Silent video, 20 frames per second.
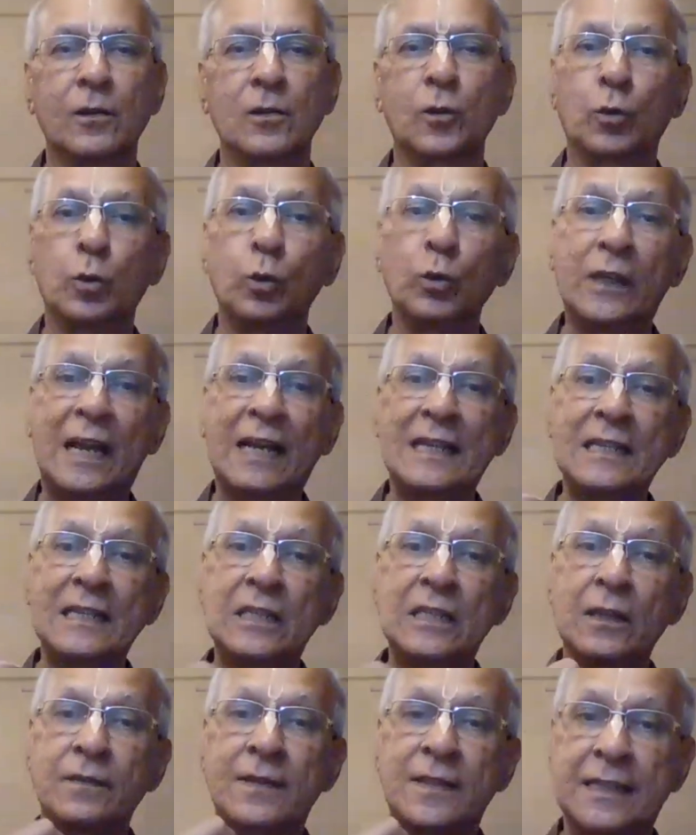So through the
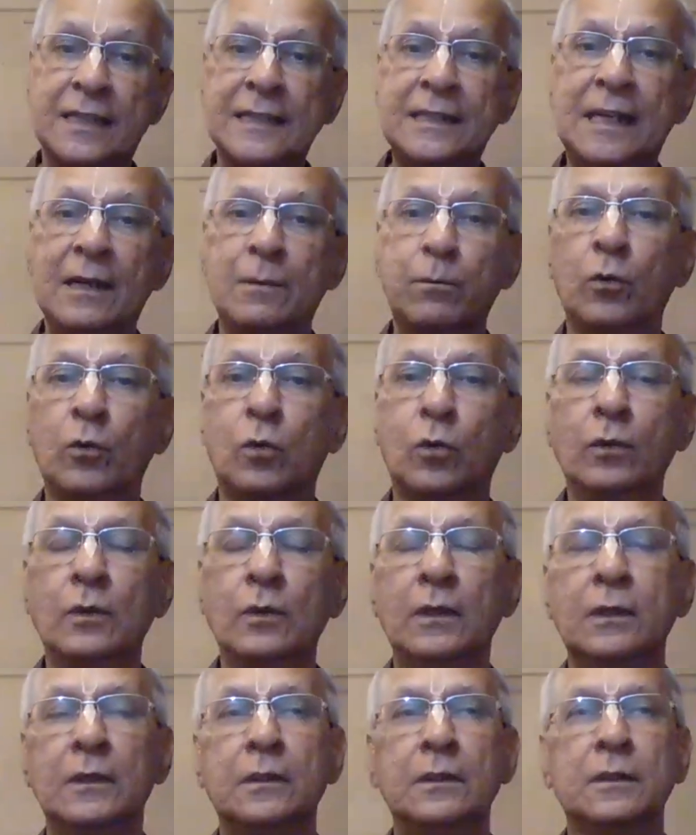agency of sun and
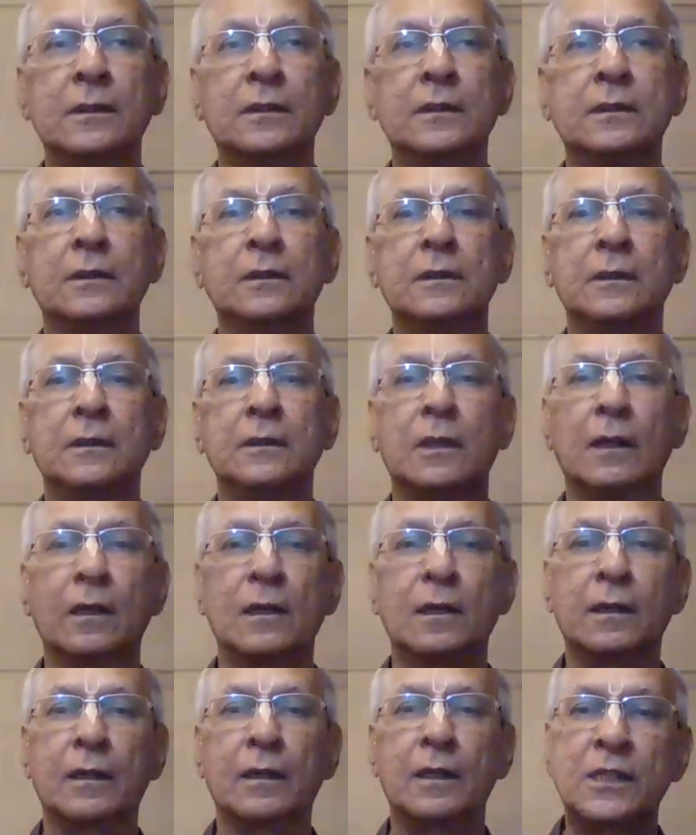moon,
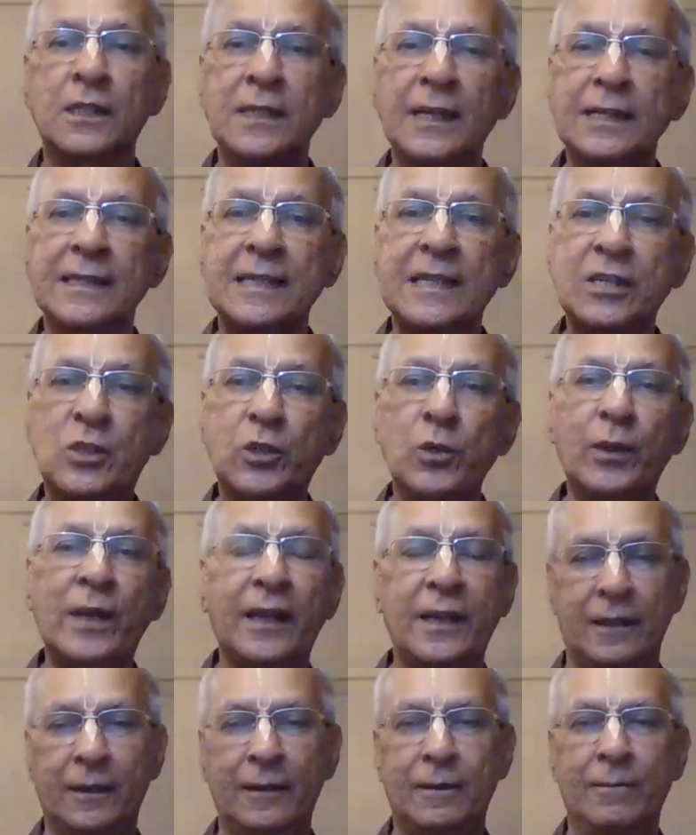Krishna is
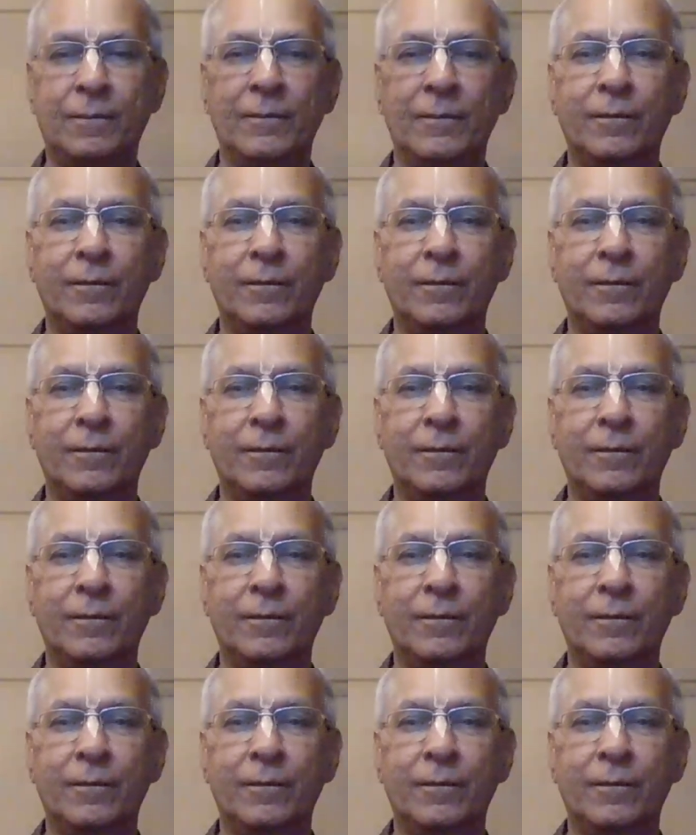ensuring